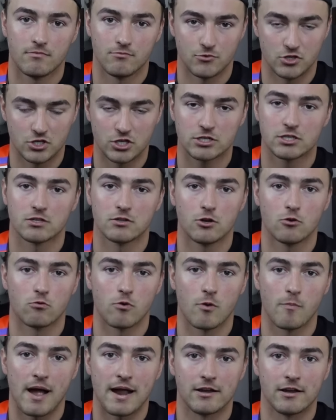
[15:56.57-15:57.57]
just a little
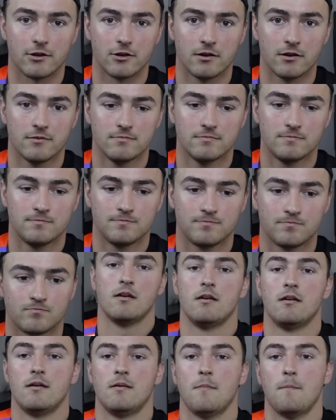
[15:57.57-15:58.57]
reminder.
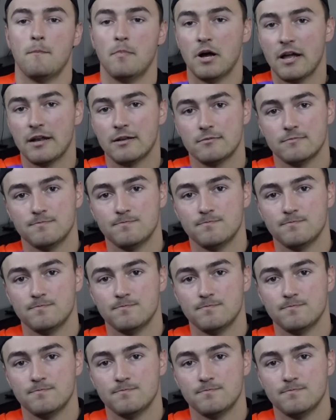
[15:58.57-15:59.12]
But